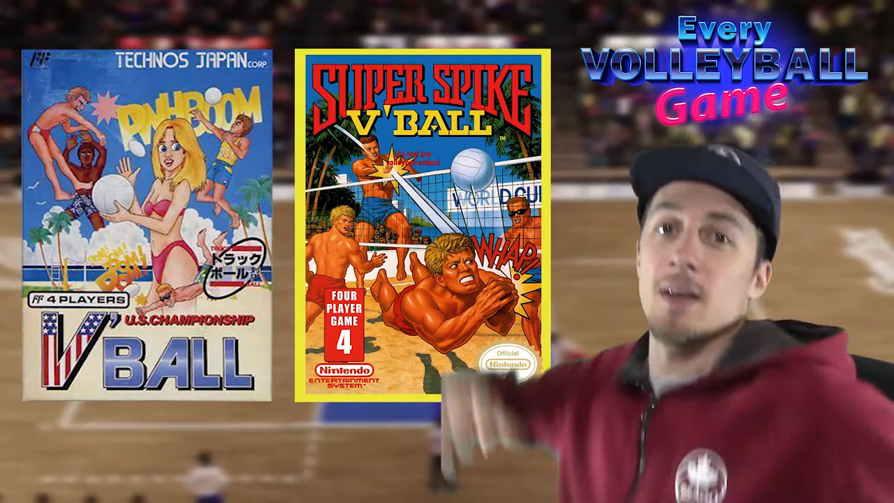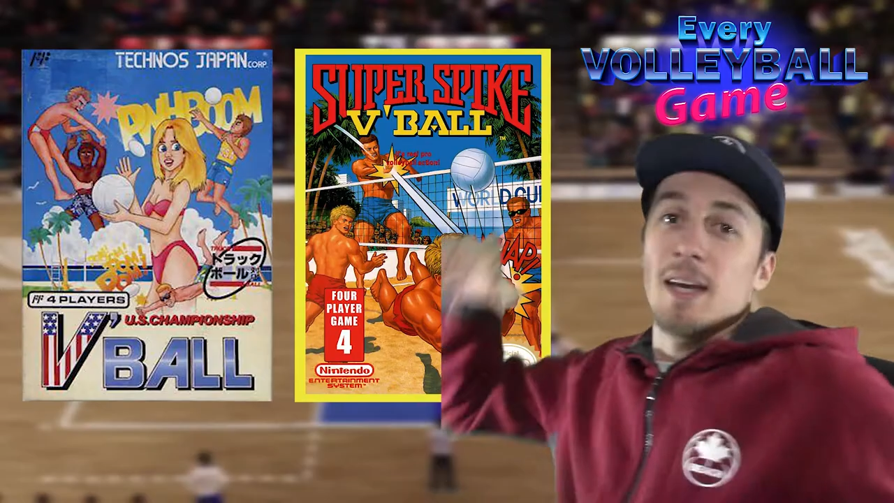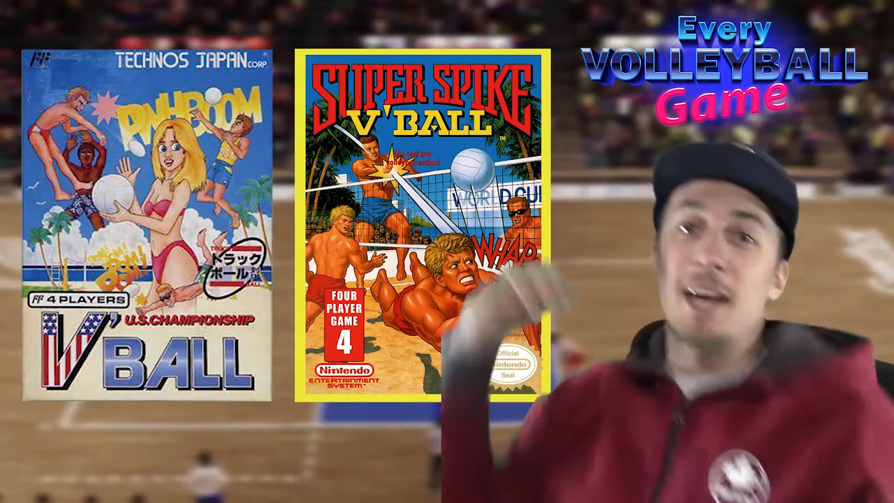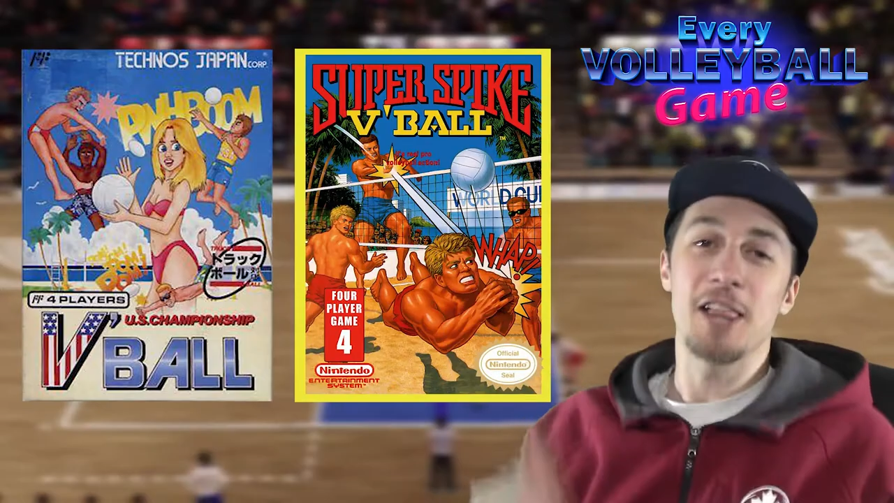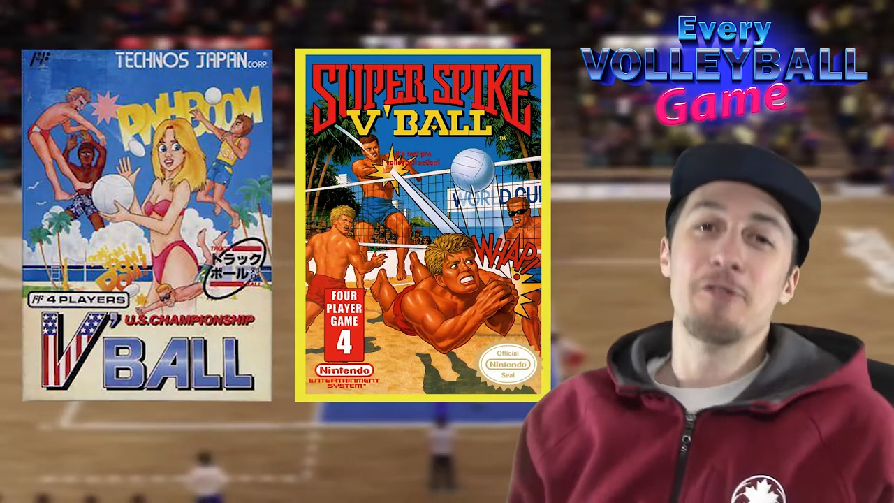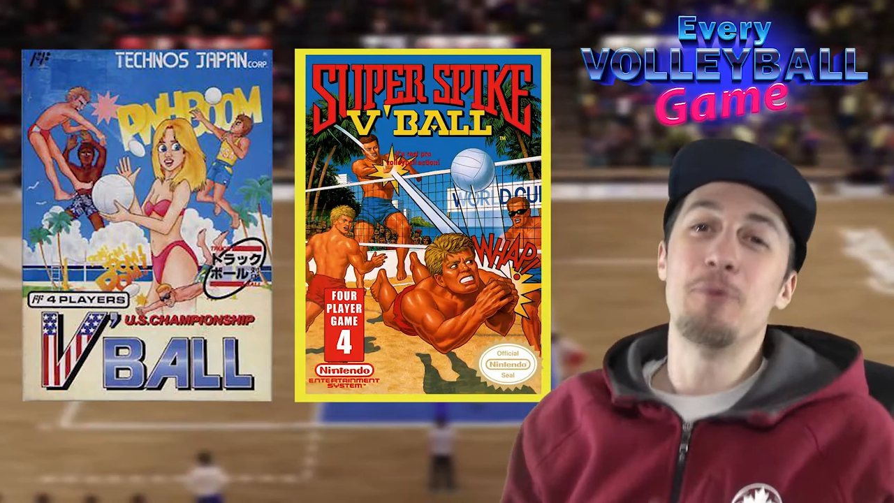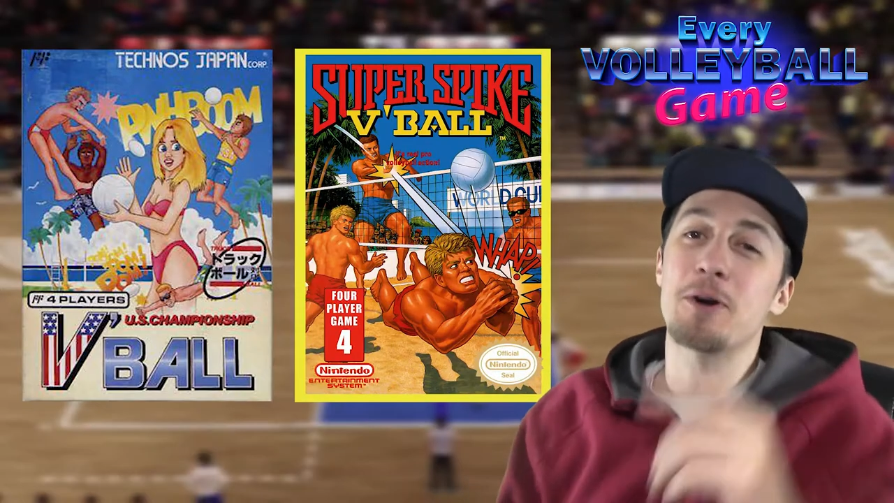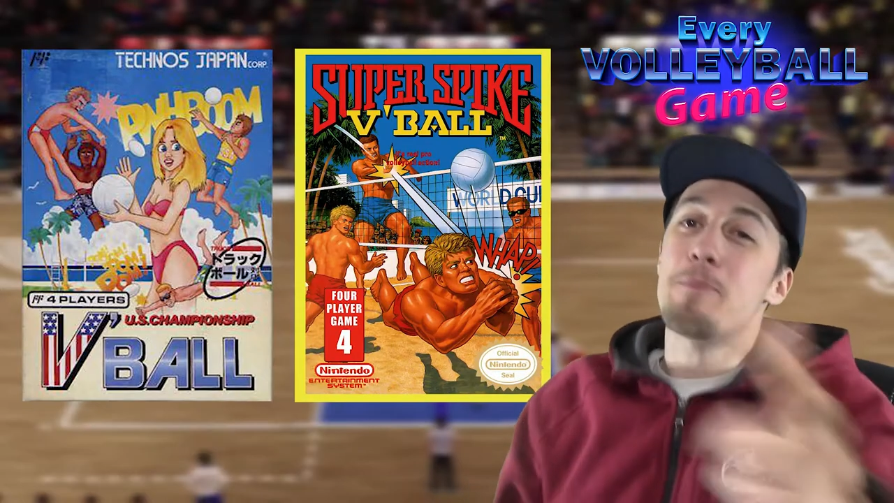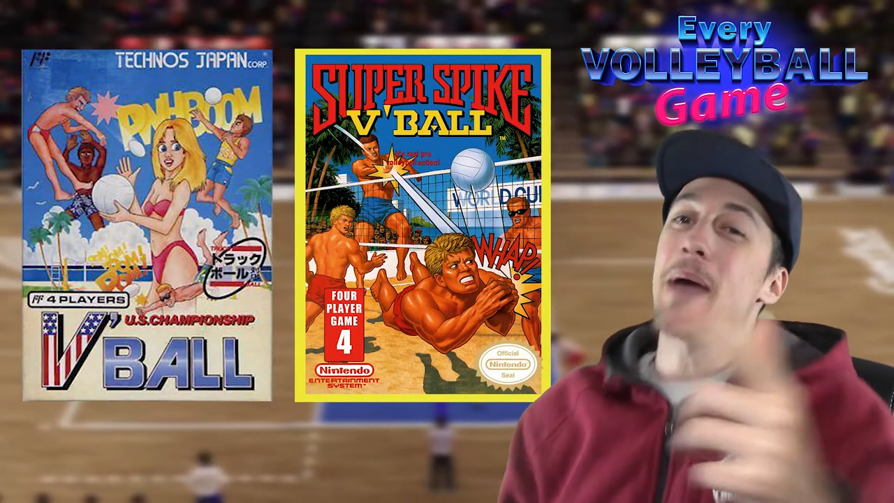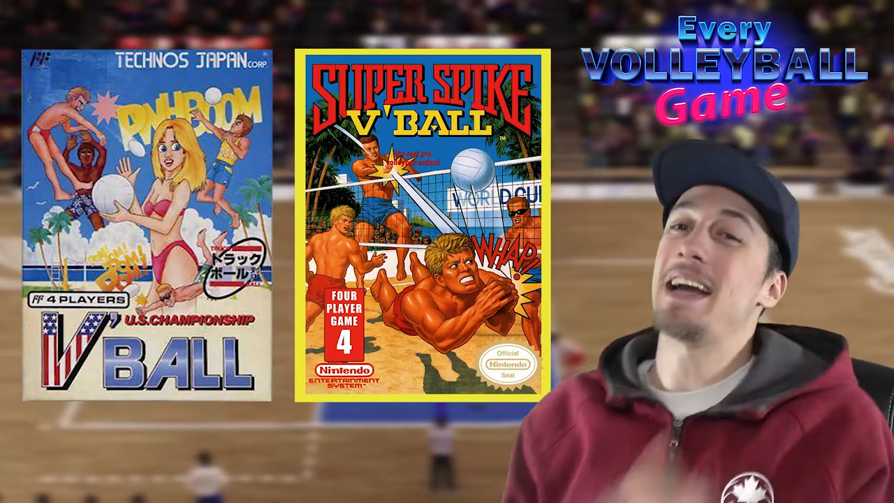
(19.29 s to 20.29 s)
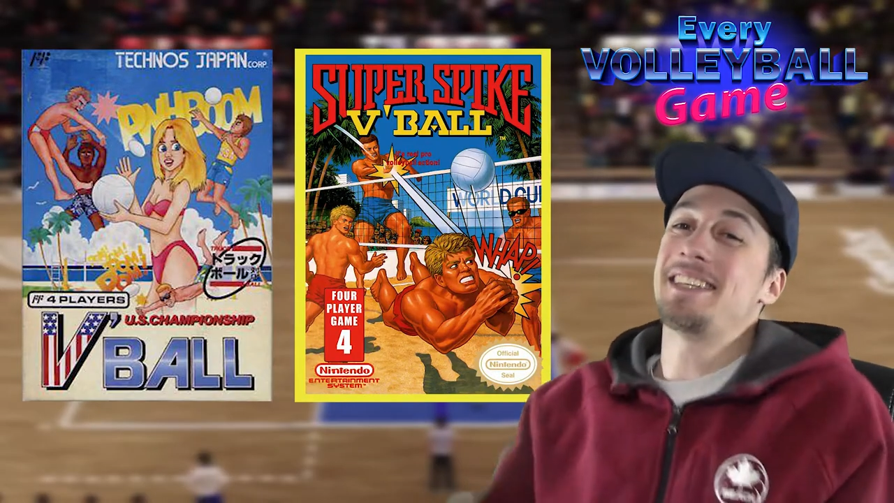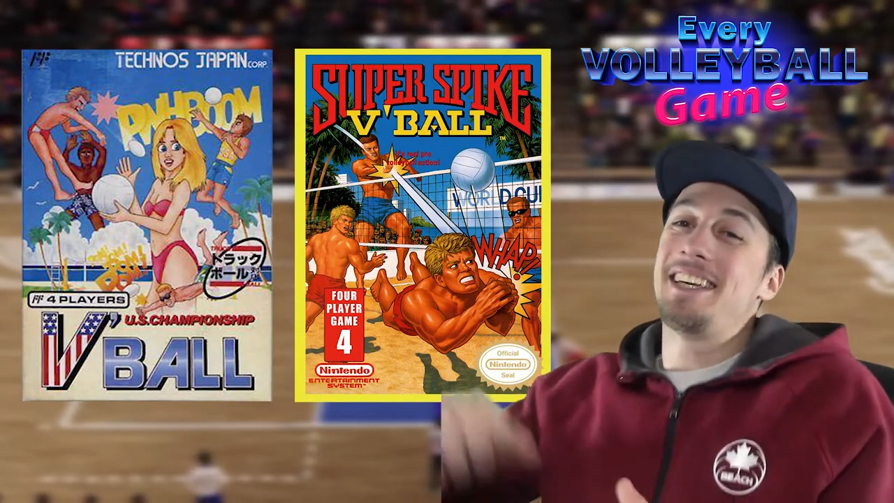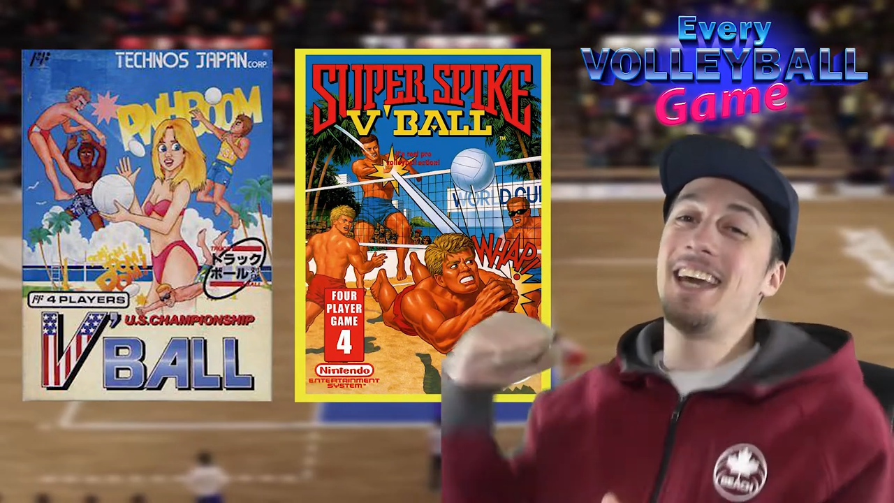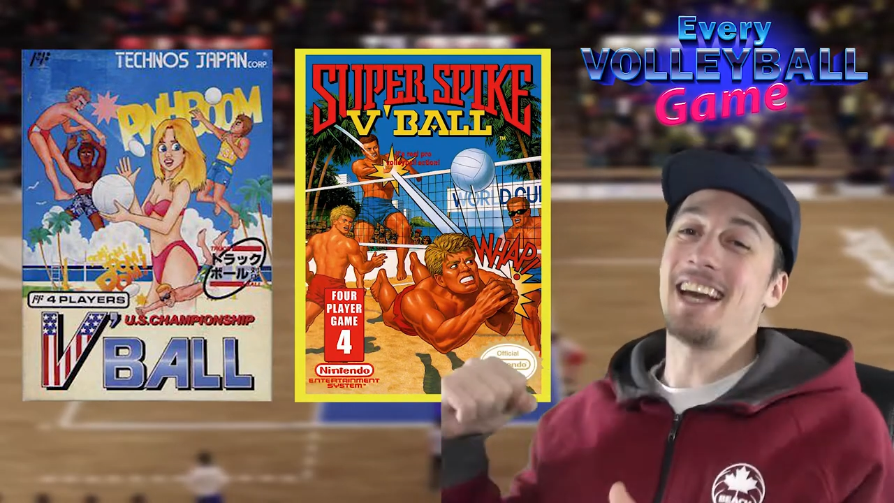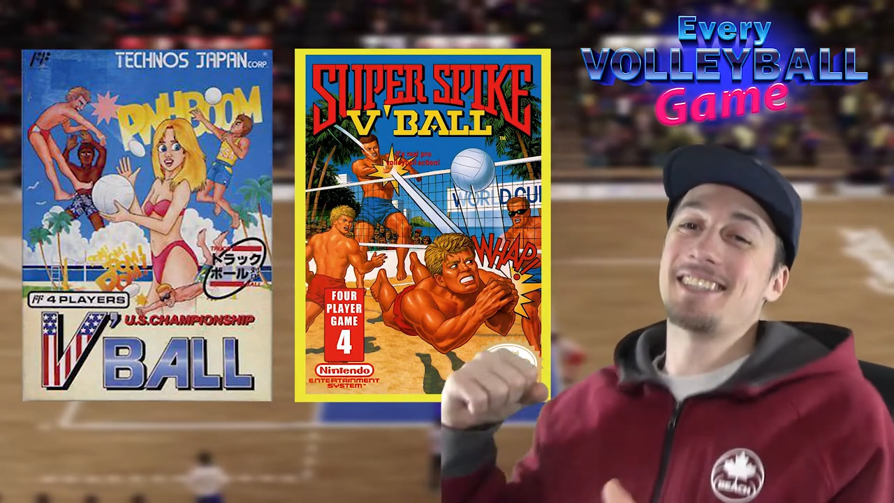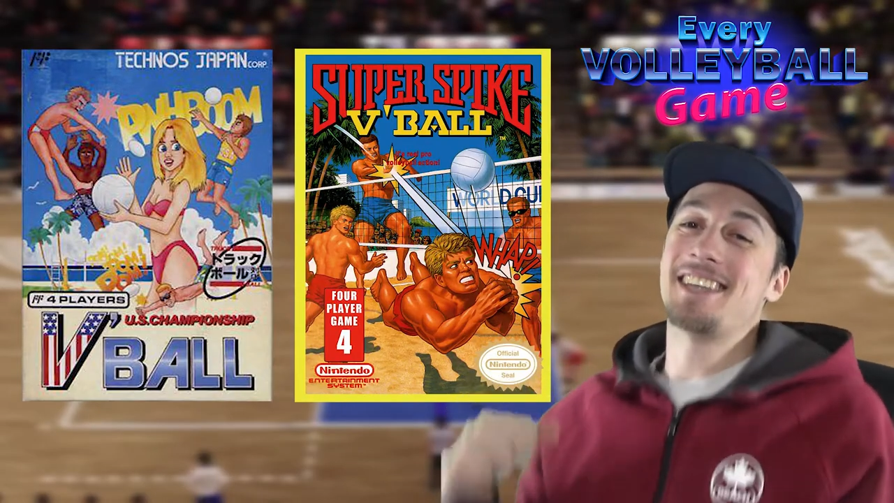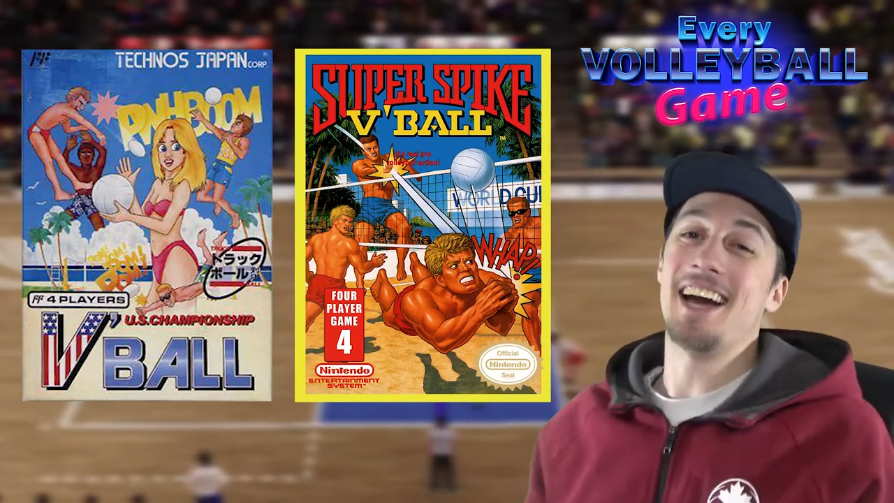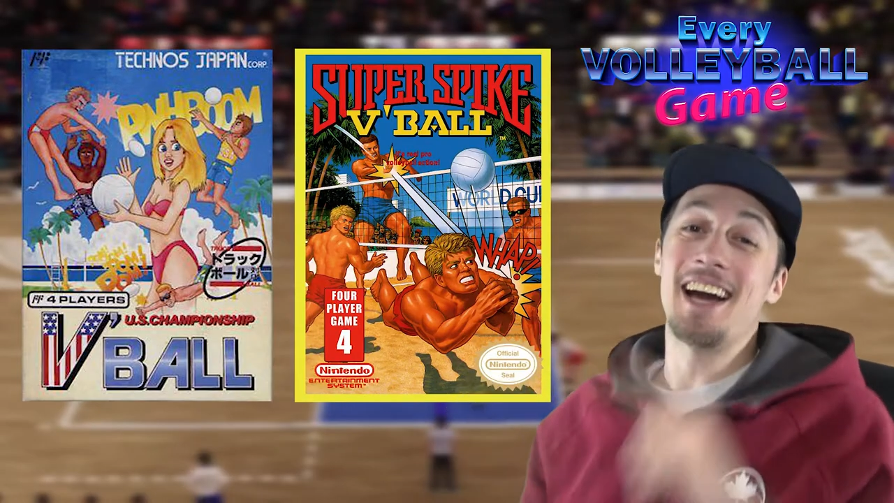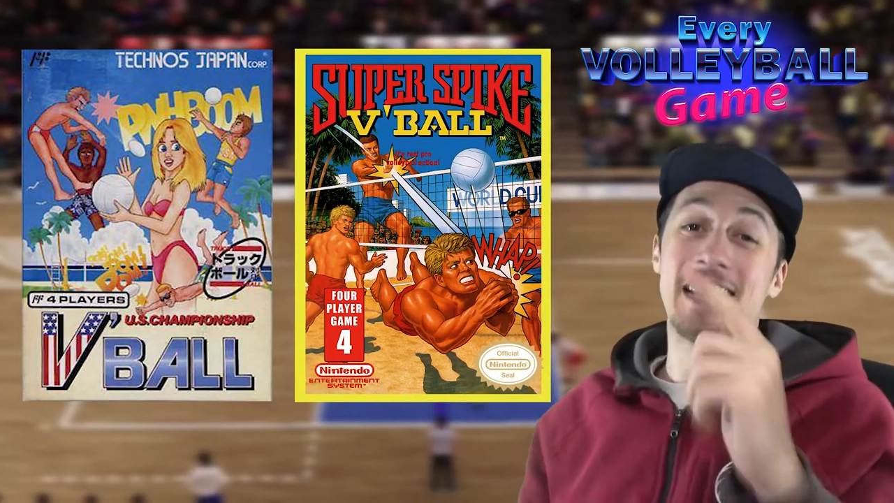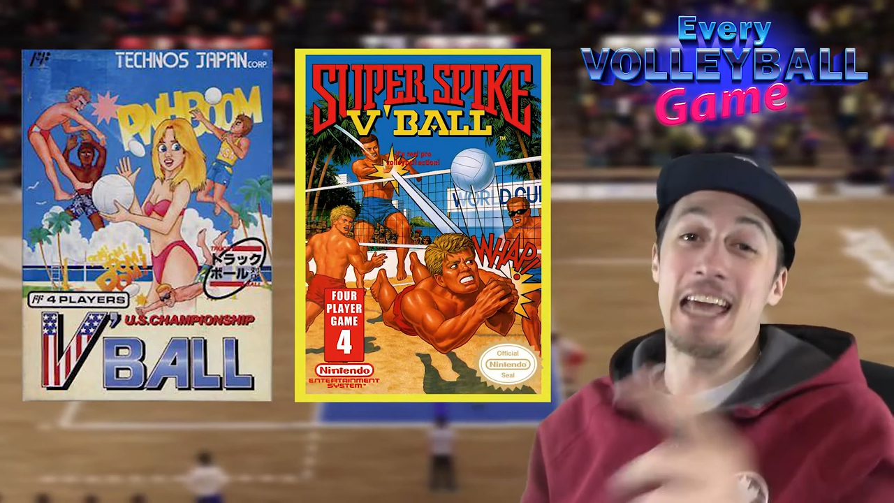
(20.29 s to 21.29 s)
Hello and welcome back to Yes
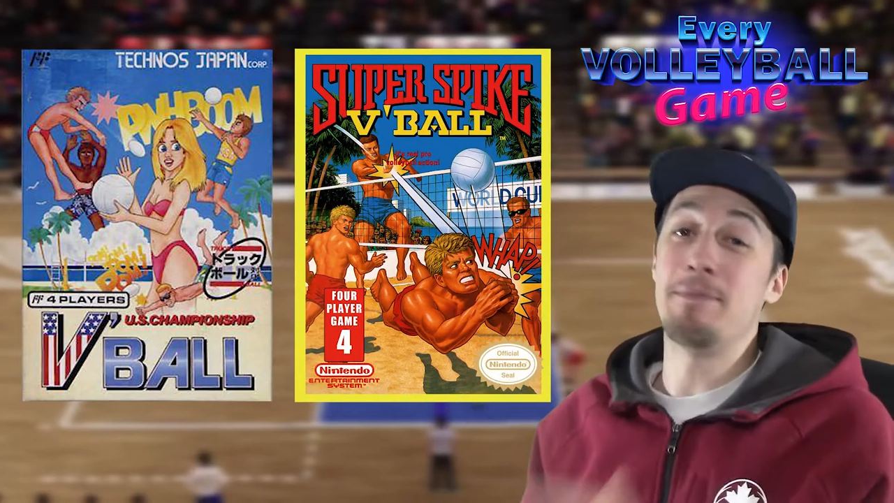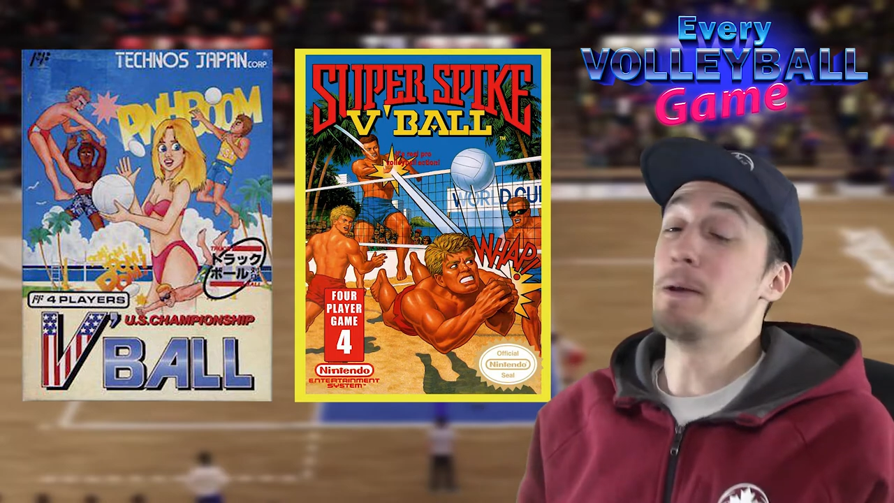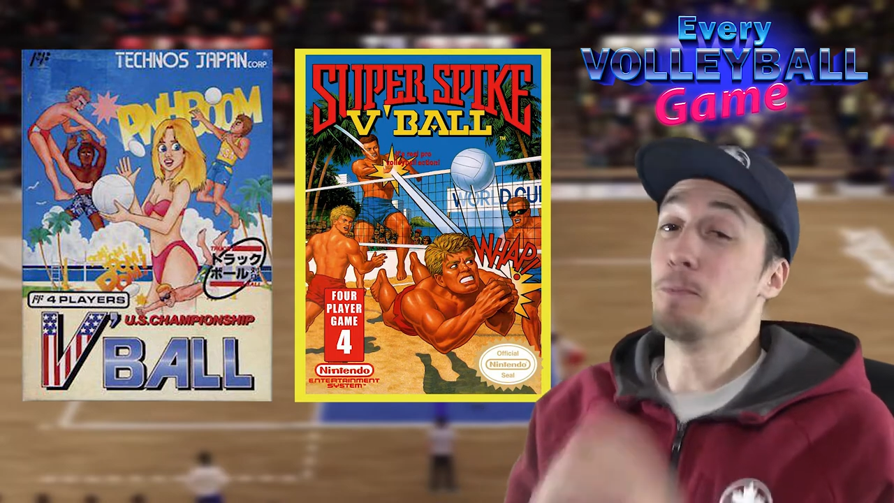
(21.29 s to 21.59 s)
Guy Gaming,